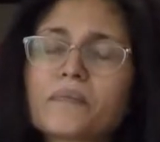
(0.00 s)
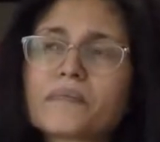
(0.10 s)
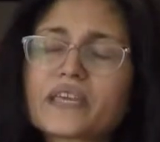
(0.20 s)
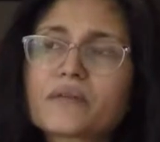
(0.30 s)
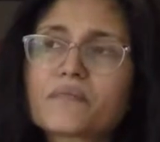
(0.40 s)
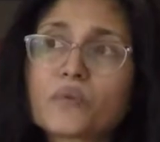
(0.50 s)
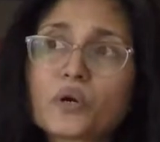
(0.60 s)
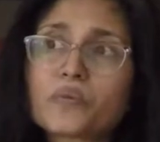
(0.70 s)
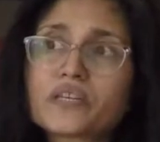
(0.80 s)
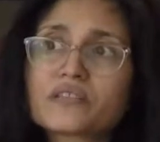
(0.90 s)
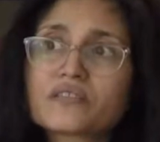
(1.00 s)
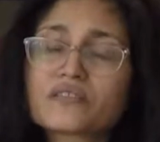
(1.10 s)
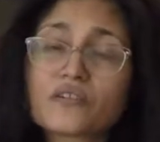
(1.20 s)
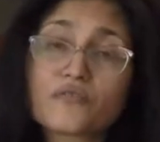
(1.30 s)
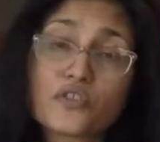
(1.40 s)
in moments
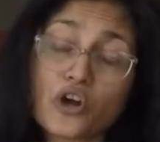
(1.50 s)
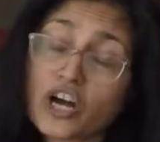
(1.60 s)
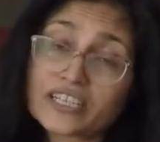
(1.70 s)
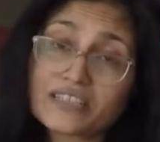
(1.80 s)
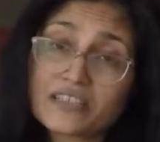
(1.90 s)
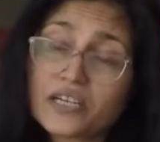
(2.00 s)
of thought